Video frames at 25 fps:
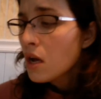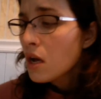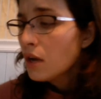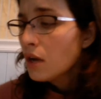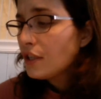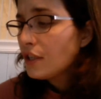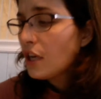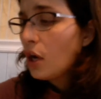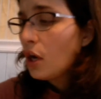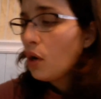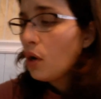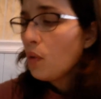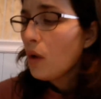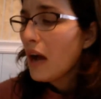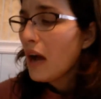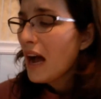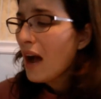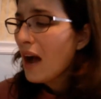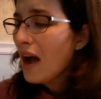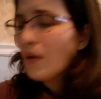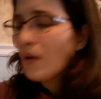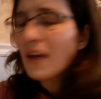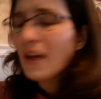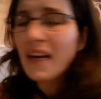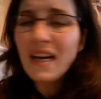So
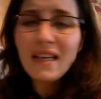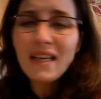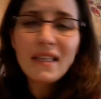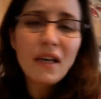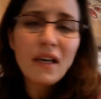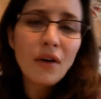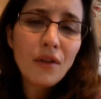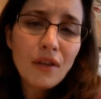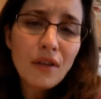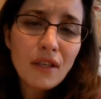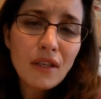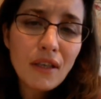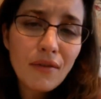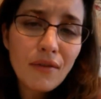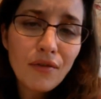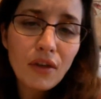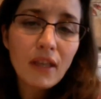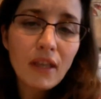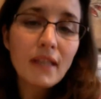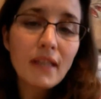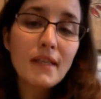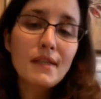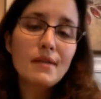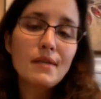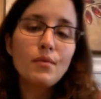how can I tell the
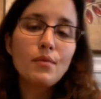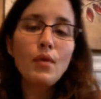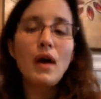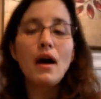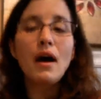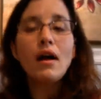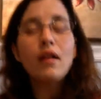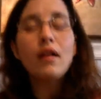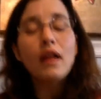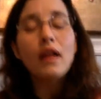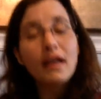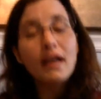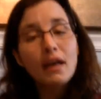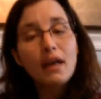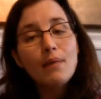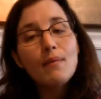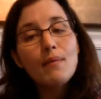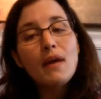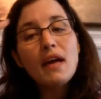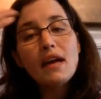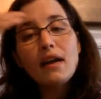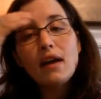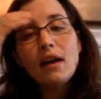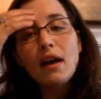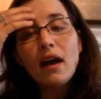difference? Well, I could
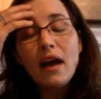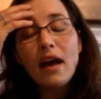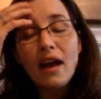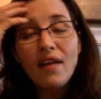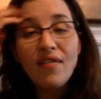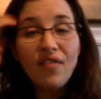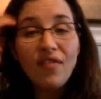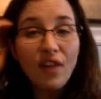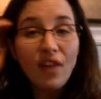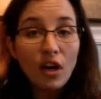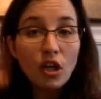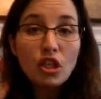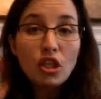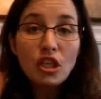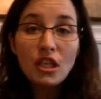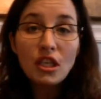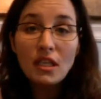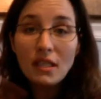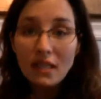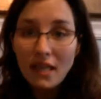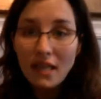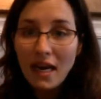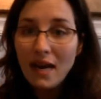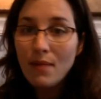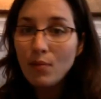make a
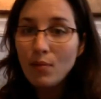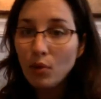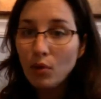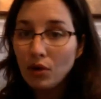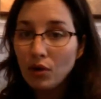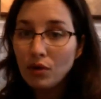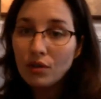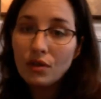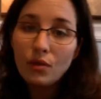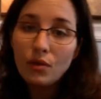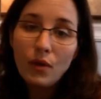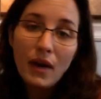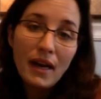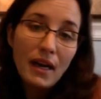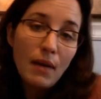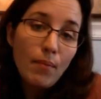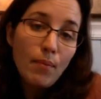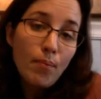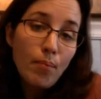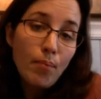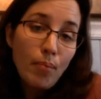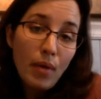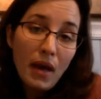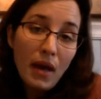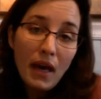function table, so I
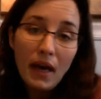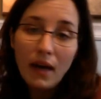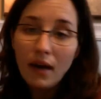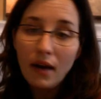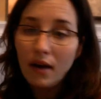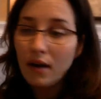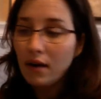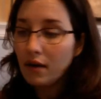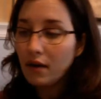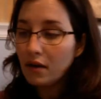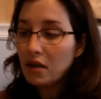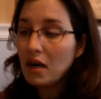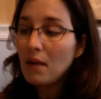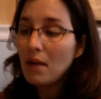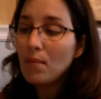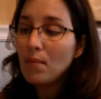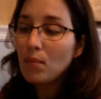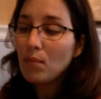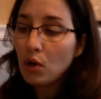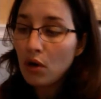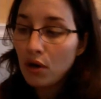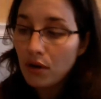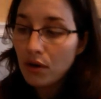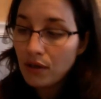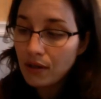could pick
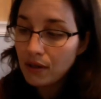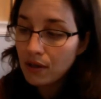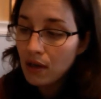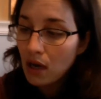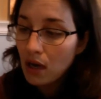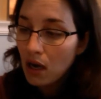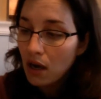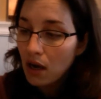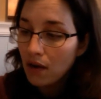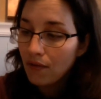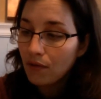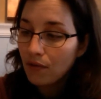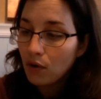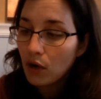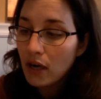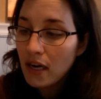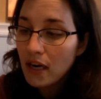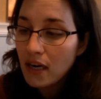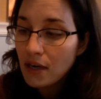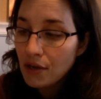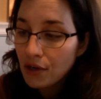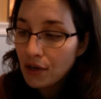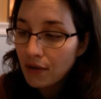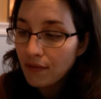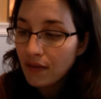numbers for
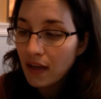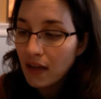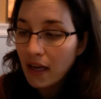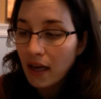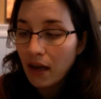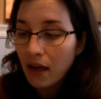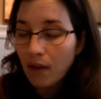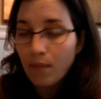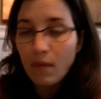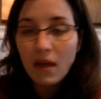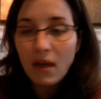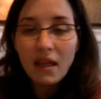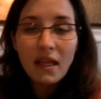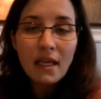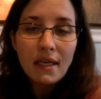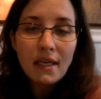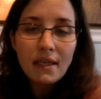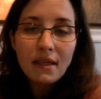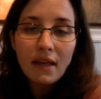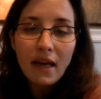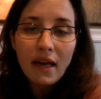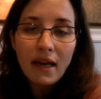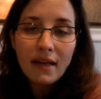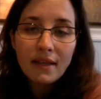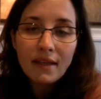each of them. In this
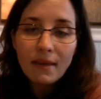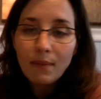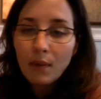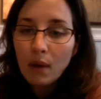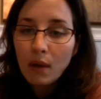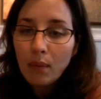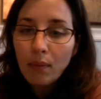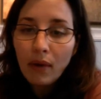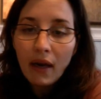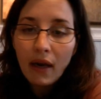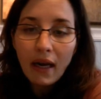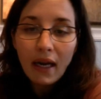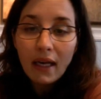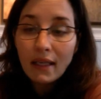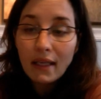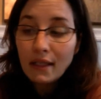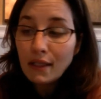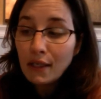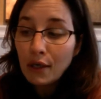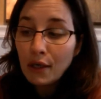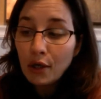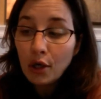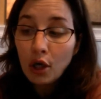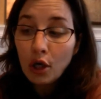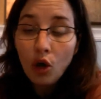case, I'm going to pick
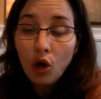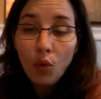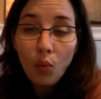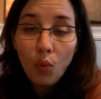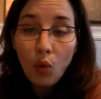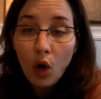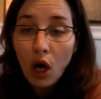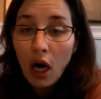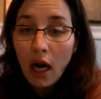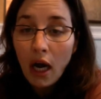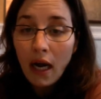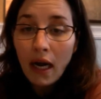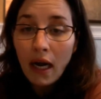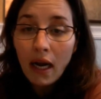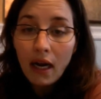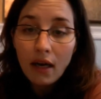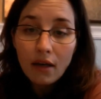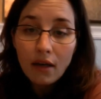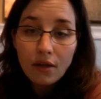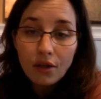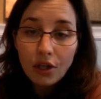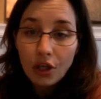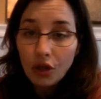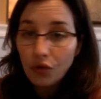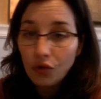0, 1,
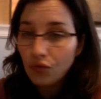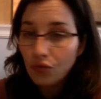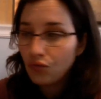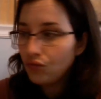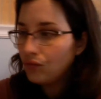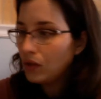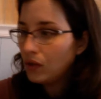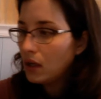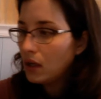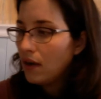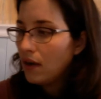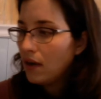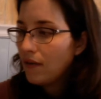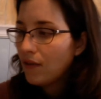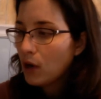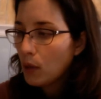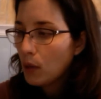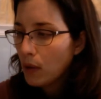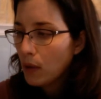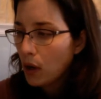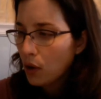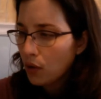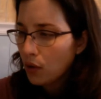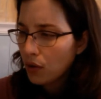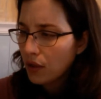and 2 for
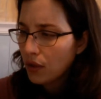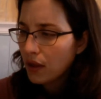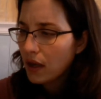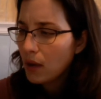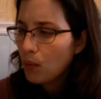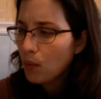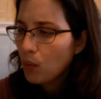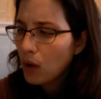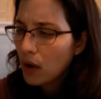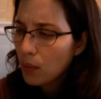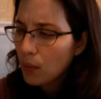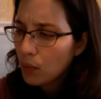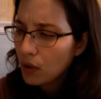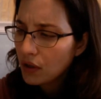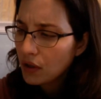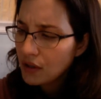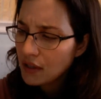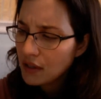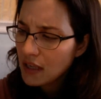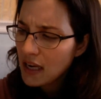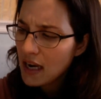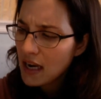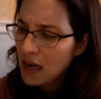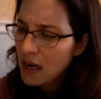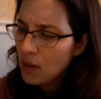both. And what we'll
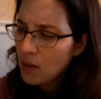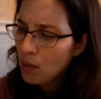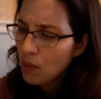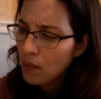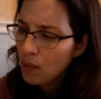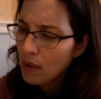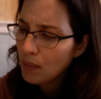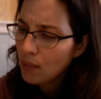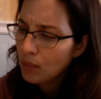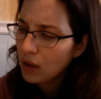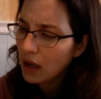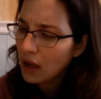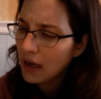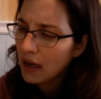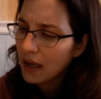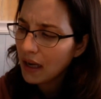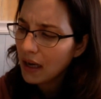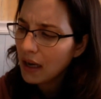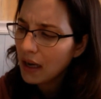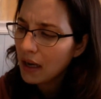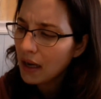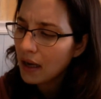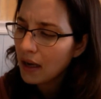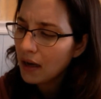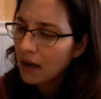see when we plug it
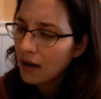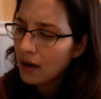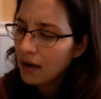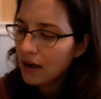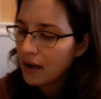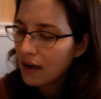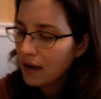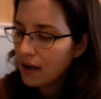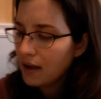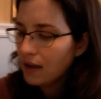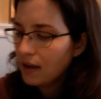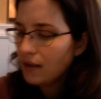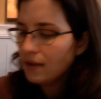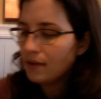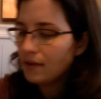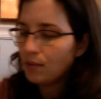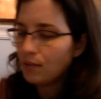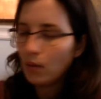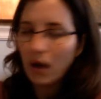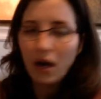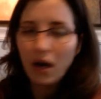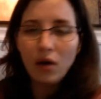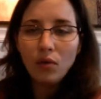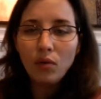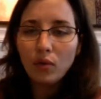in is,
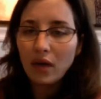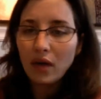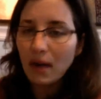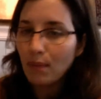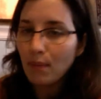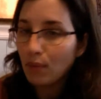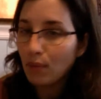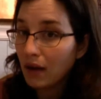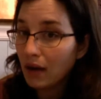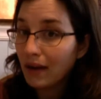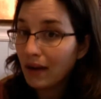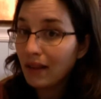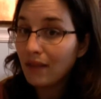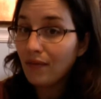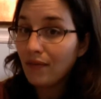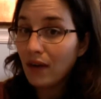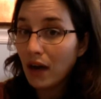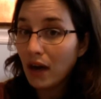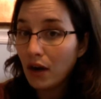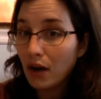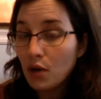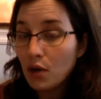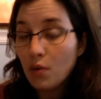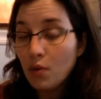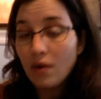well, when I plug in the
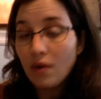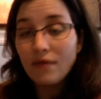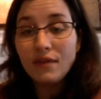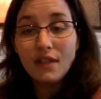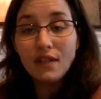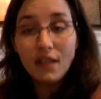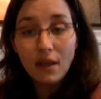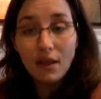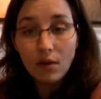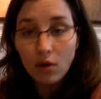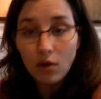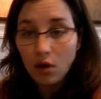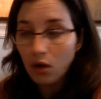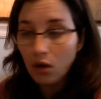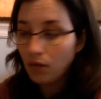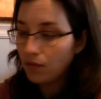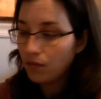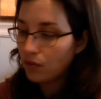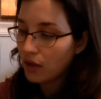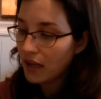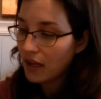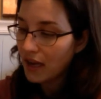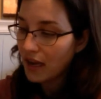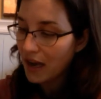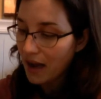value of 0
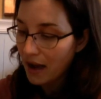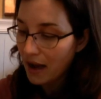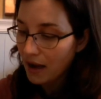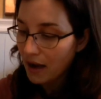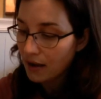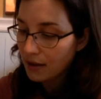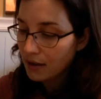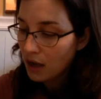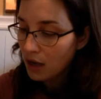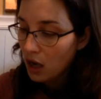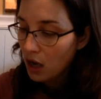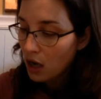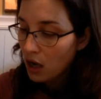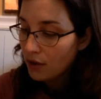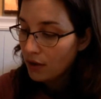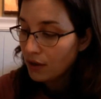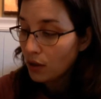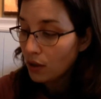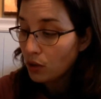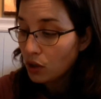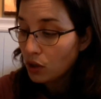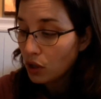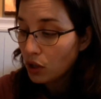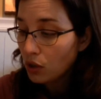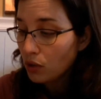for the x,
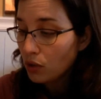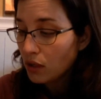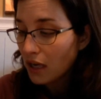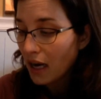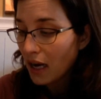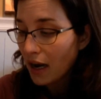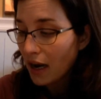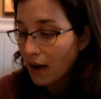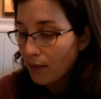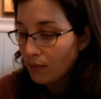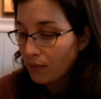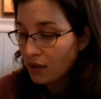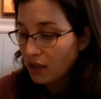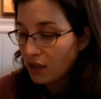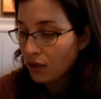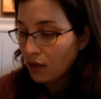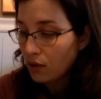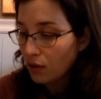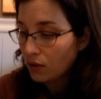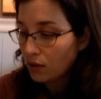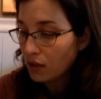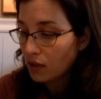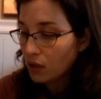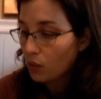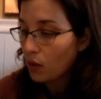so 2 times
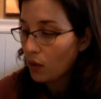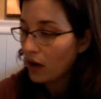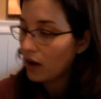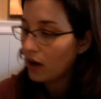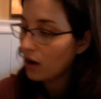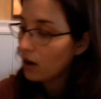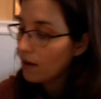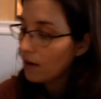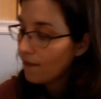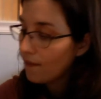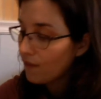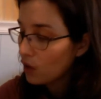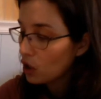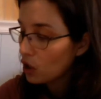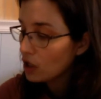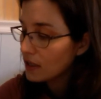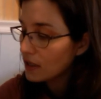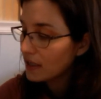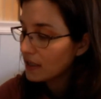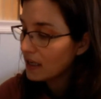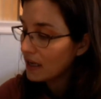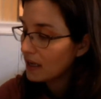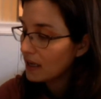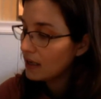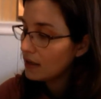0 squared
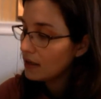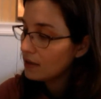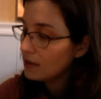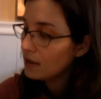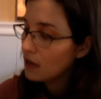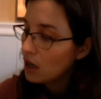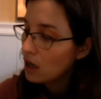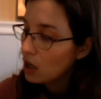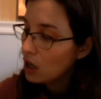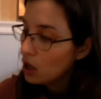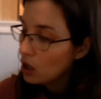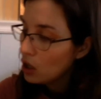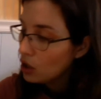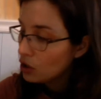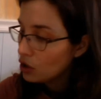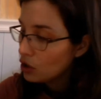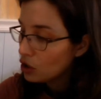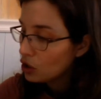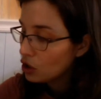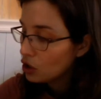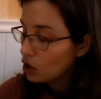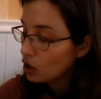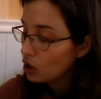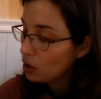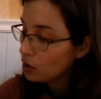versus
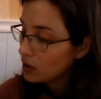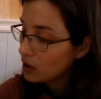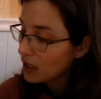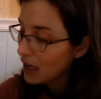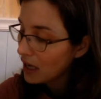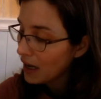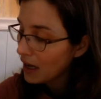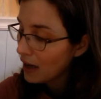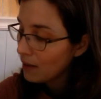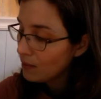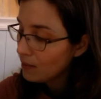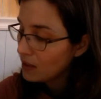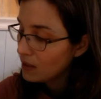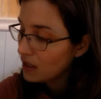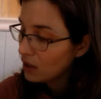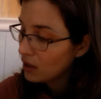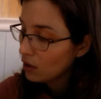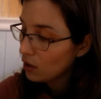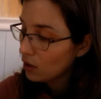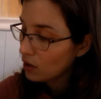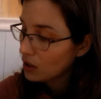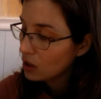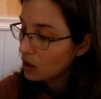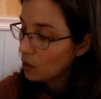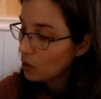2 times
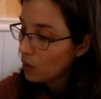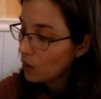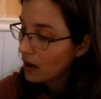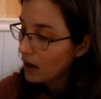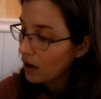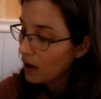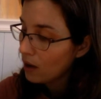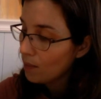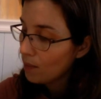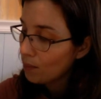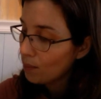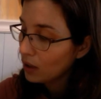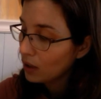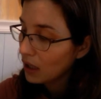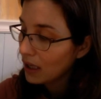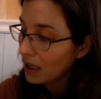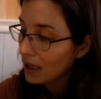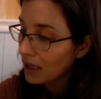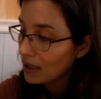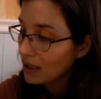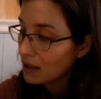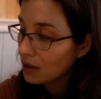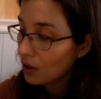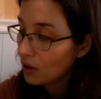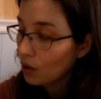0 squared
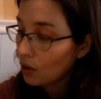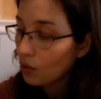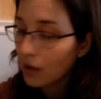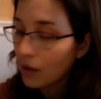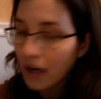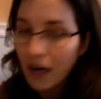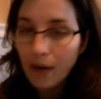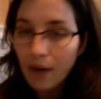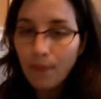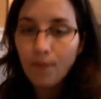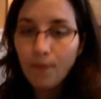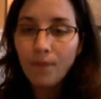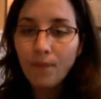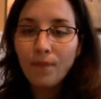plus 3,